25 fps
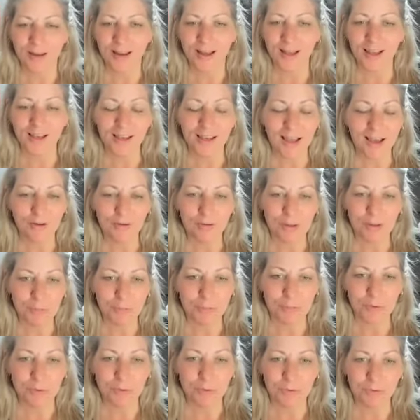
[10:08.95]
Allow that
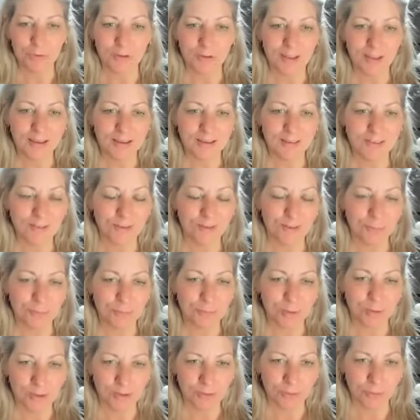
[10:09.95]
beautiful light to
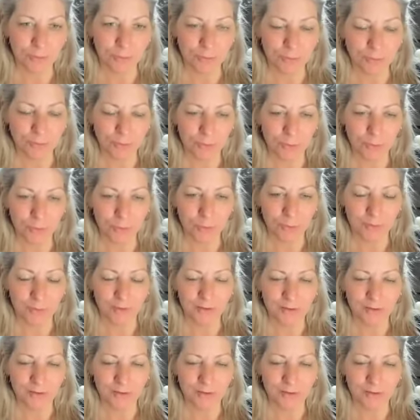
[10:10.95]
speak through you.